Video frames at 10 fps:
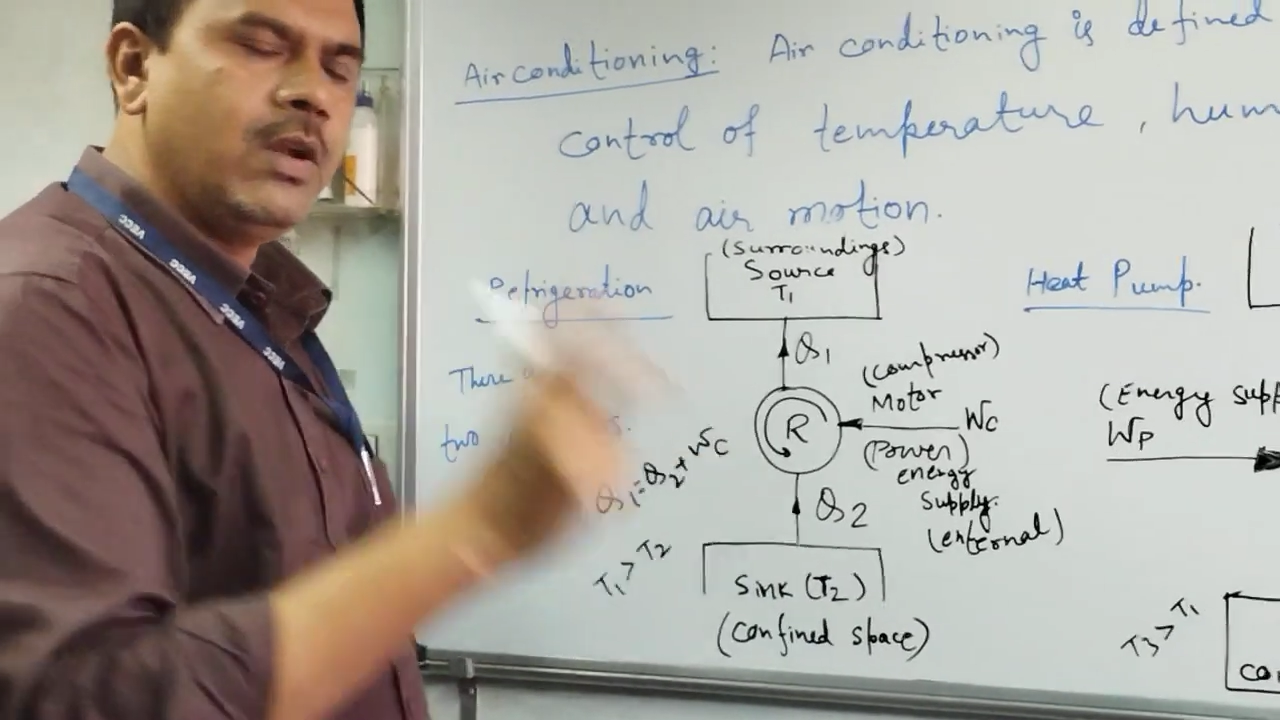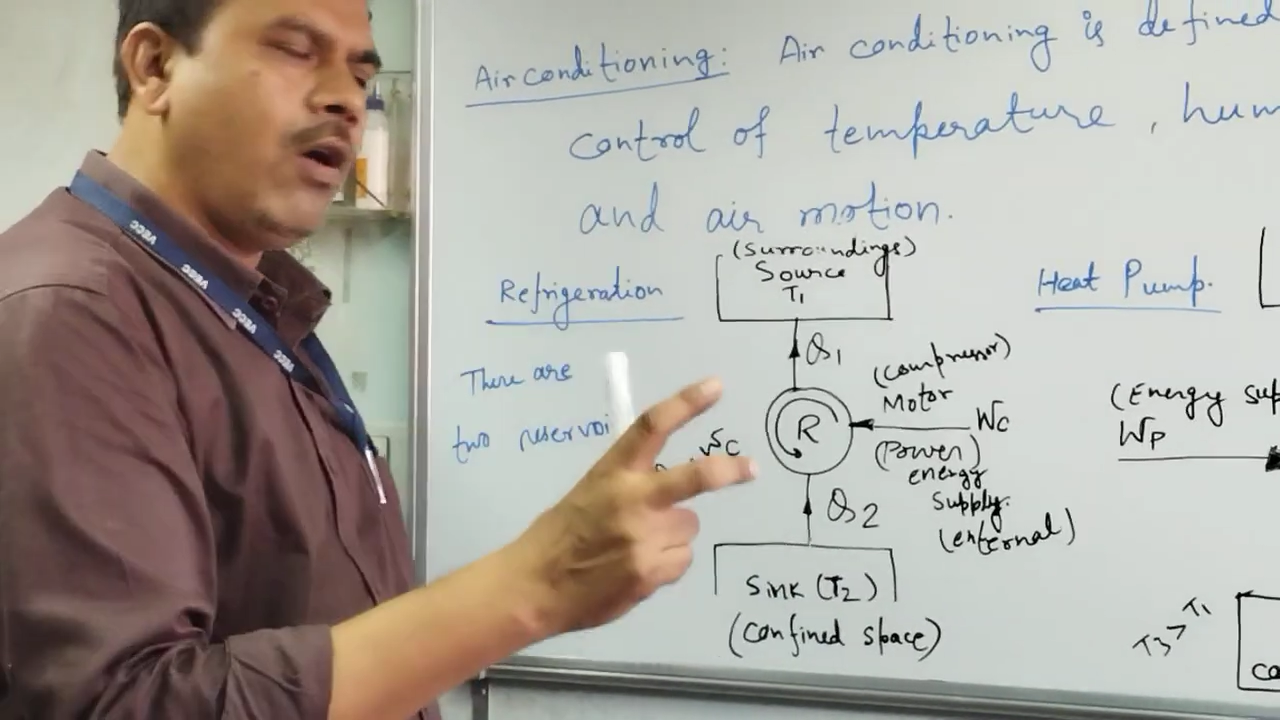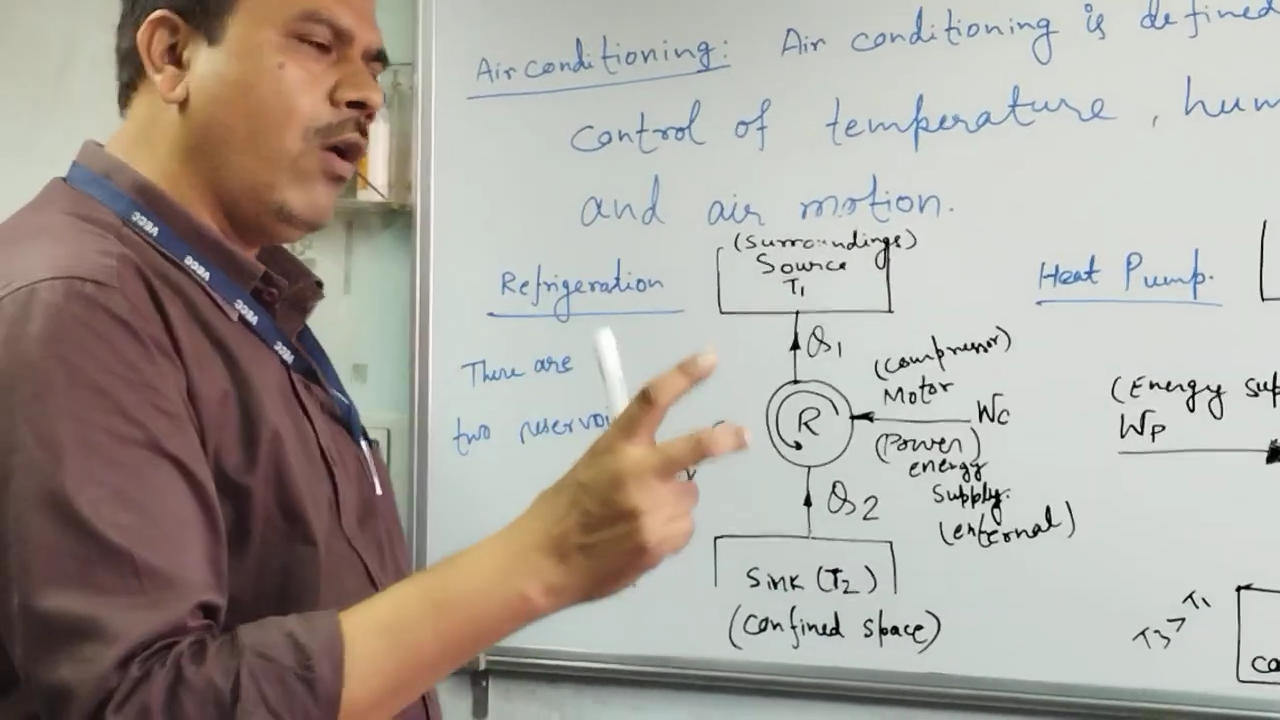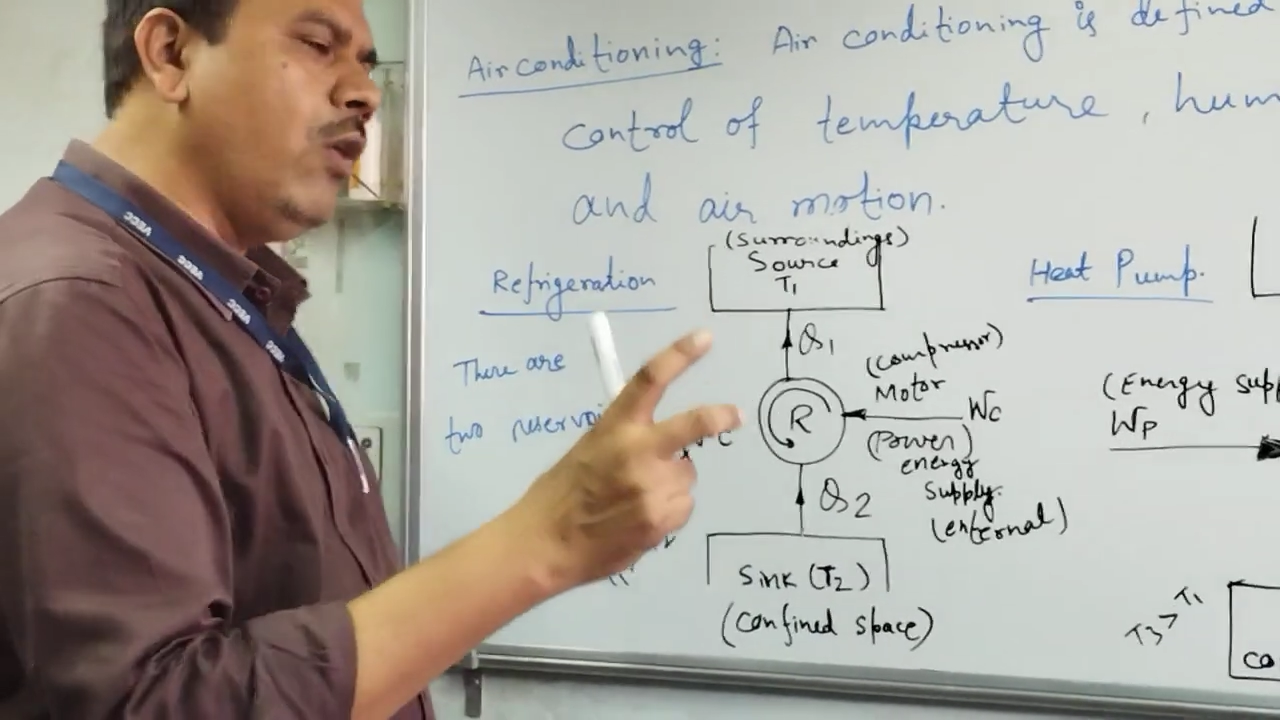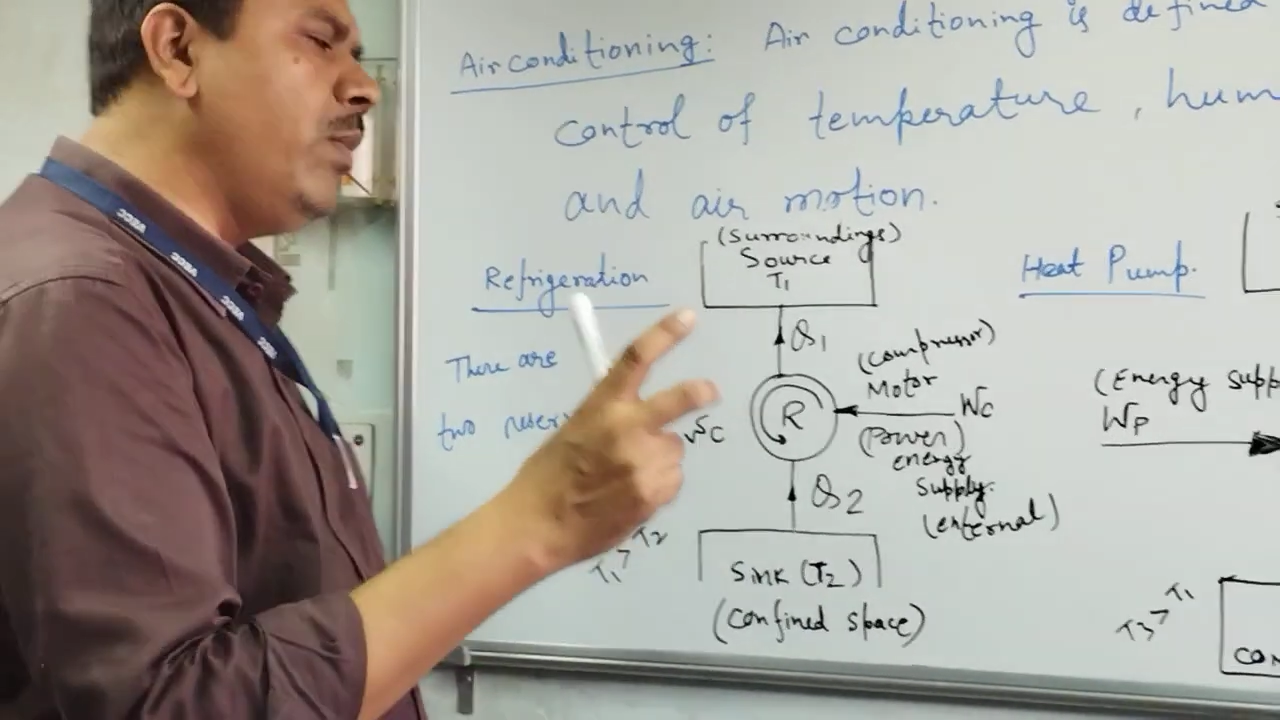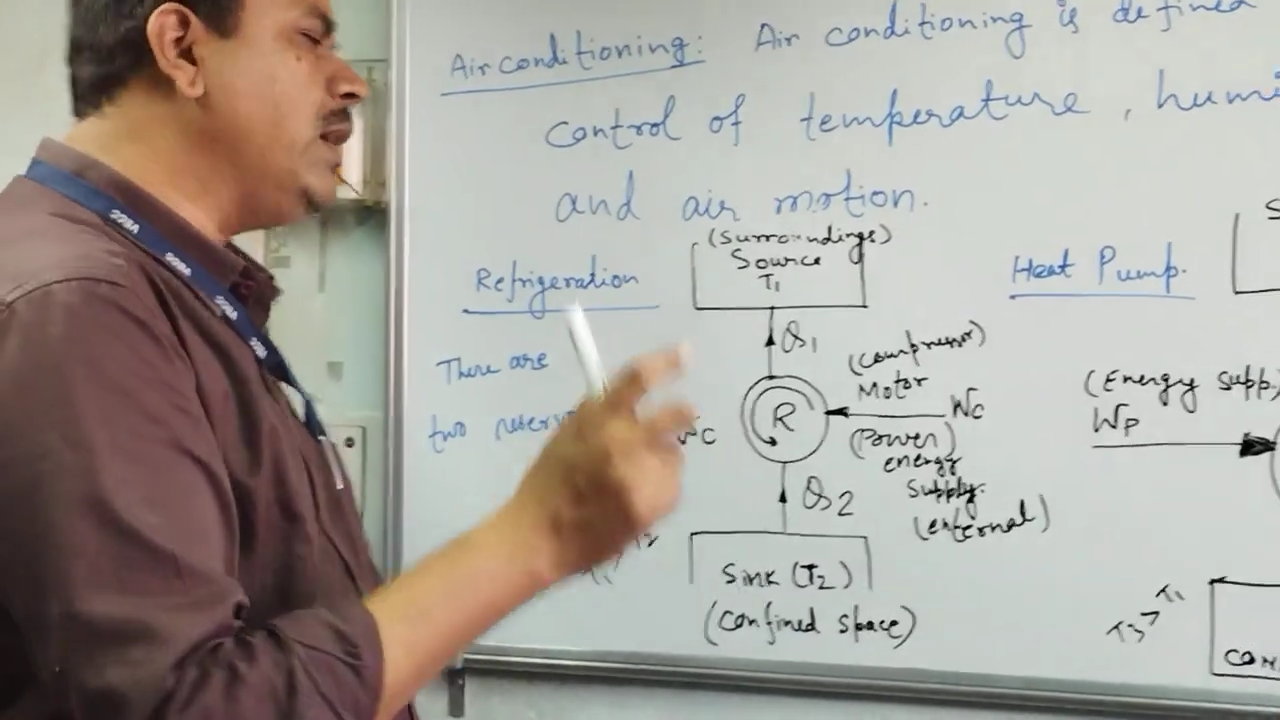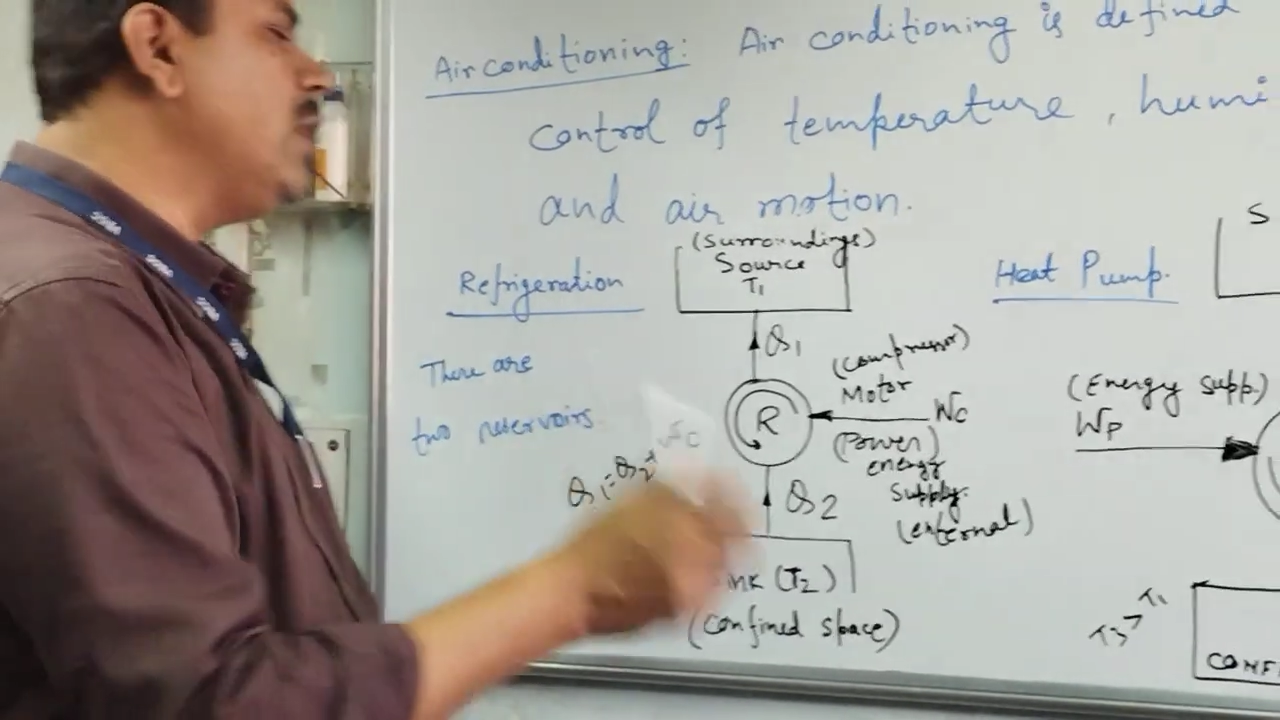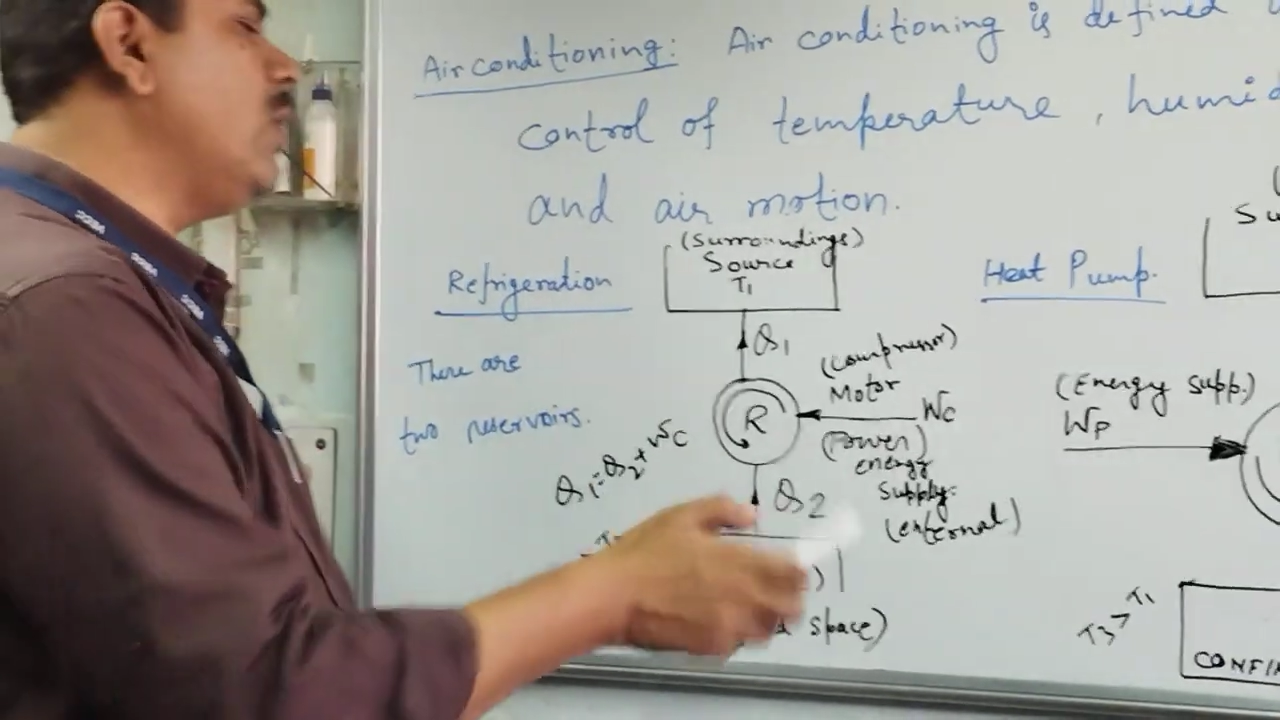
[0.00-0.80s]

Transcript: always